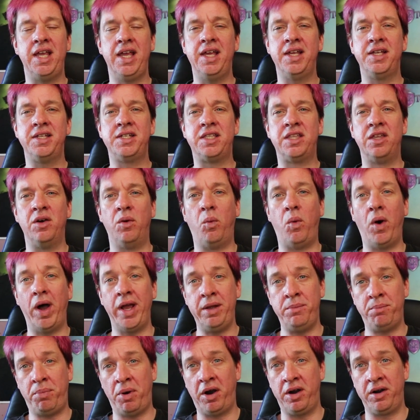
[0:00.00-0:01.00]
is the
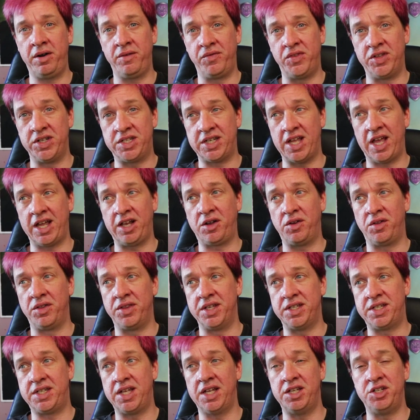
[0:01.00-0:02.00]
white part of the cycle
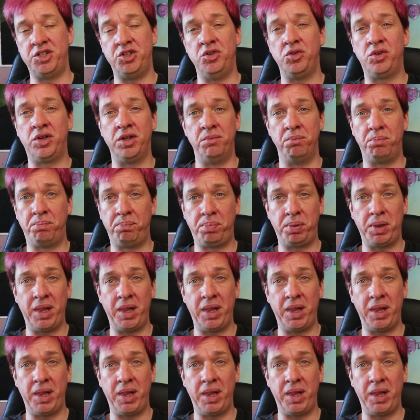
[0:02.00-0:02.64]
that says you can